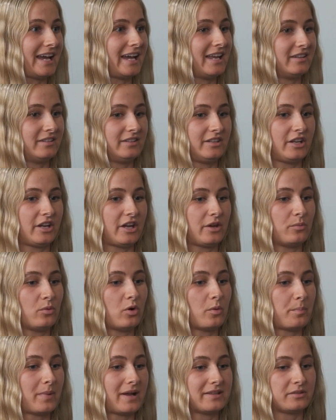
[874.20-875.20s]
and
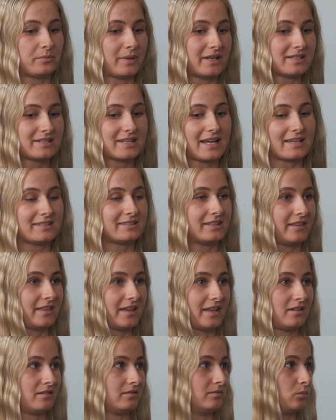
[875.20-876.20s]
what better way to test it
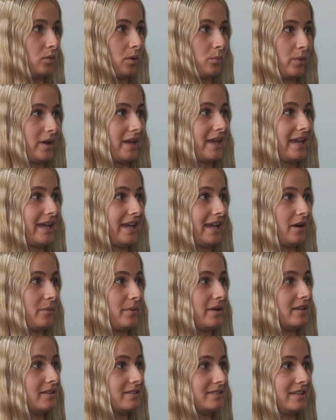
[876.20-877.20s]
than when we're here and
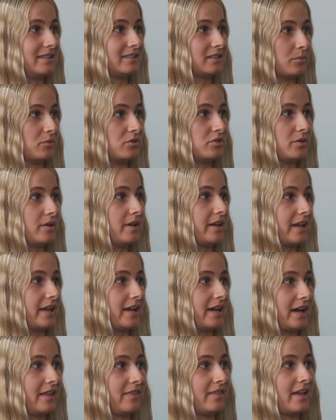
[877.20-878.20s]
we can see someone doing
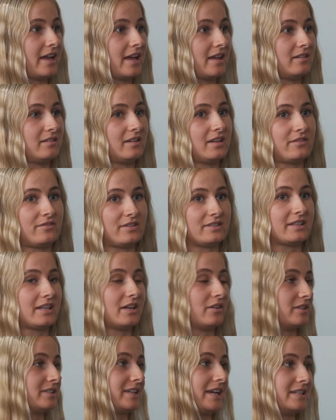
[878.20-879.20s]
it, and then if it's
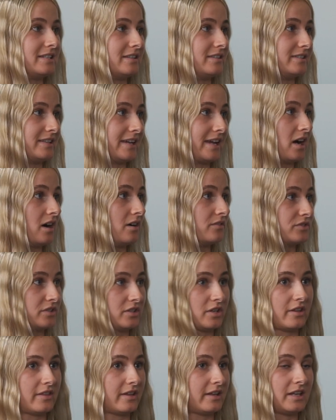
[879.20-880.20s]
irritated the day after,
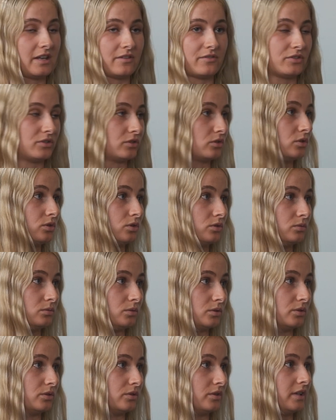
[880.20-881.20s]
they can give us a
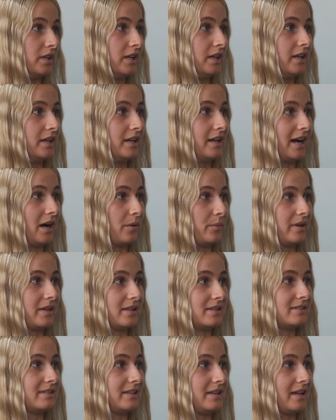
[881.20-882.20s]
call, and we
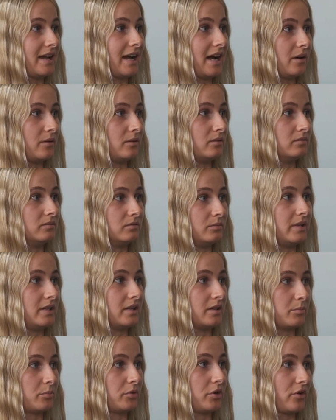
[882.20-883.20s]
can see how we
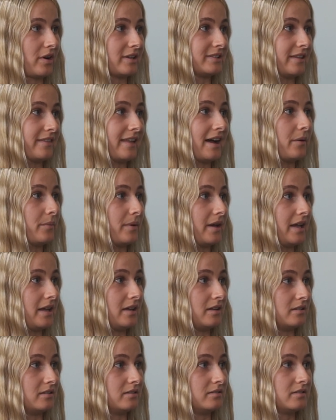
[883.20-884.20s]
can progress it that
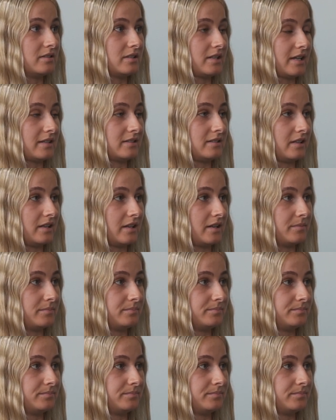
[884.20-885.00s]
way in testing it.